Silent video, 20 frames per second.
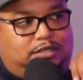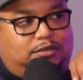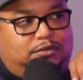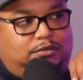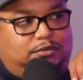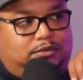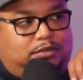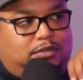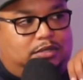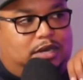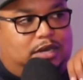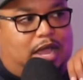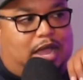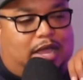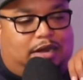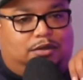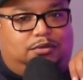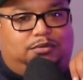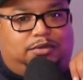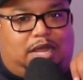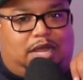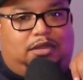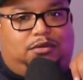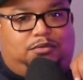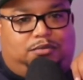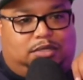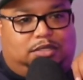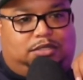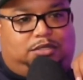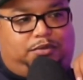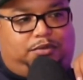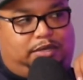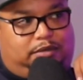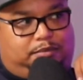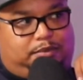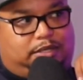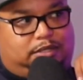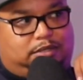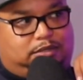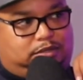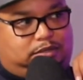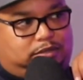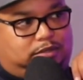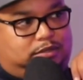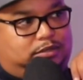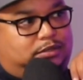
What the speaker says: you, "I don't like what 3 been to."